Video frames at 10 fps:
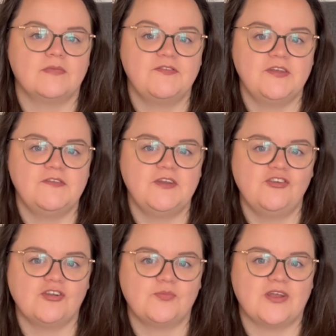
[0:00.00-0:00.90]
first finished
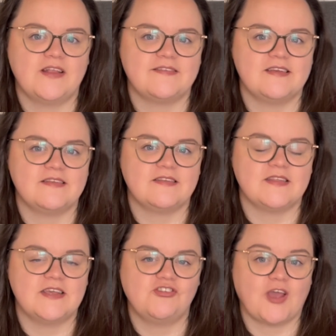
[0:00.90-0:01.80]
object is
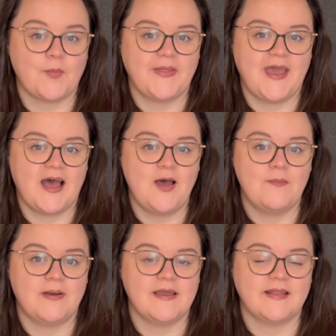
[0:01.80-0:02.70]
the checker plate hat
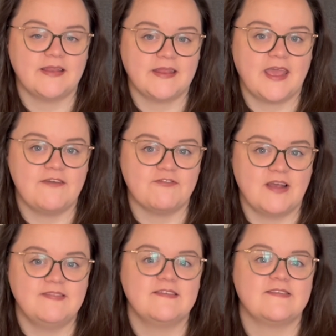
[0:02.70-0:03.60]
by Lily Kate
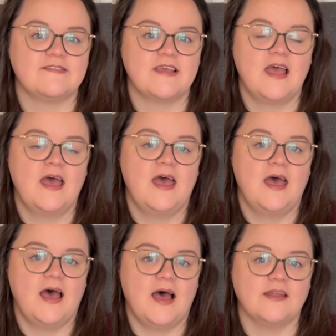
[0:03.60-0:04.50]
France.
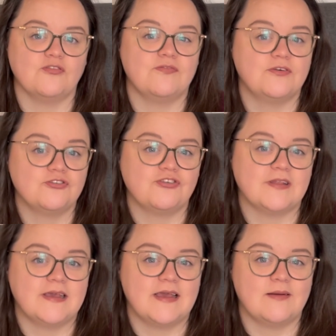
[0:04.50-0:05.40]
And
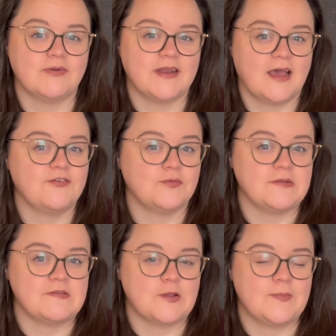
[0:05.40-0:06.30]
unfortunately, I'm going to have to
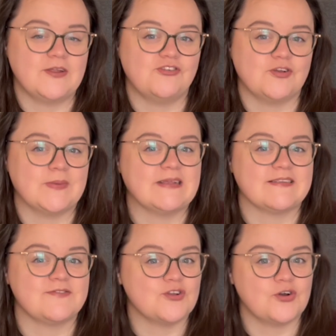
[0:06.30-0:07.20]
insert a picture because
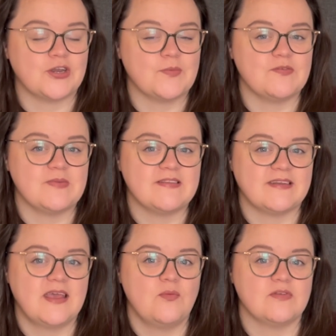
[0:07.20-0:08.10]
I've not got it with me
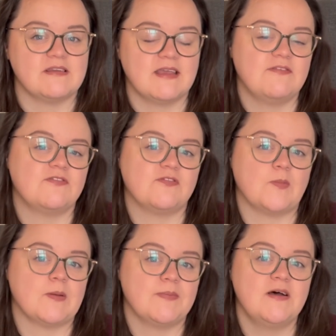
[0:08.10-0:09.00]
today. It was a gift for
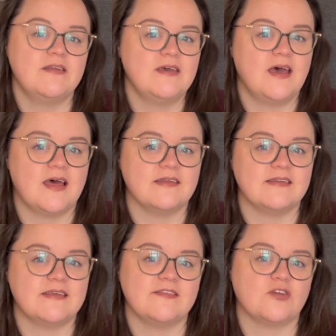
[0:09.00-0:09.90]
my partner and
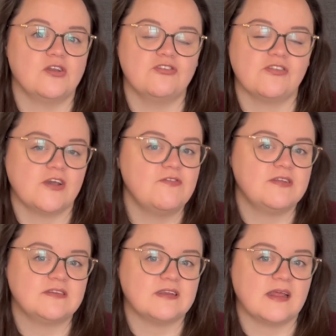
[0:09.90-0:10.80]
he's gone to the office
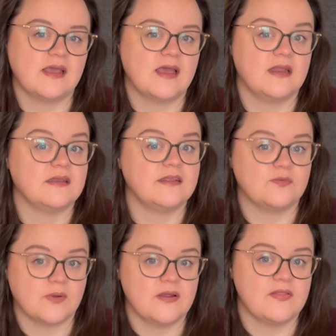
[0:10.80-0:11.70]
today and he's
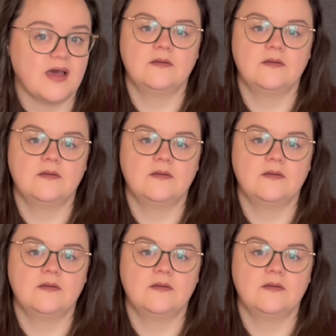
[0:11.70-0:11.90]
wearing the hat.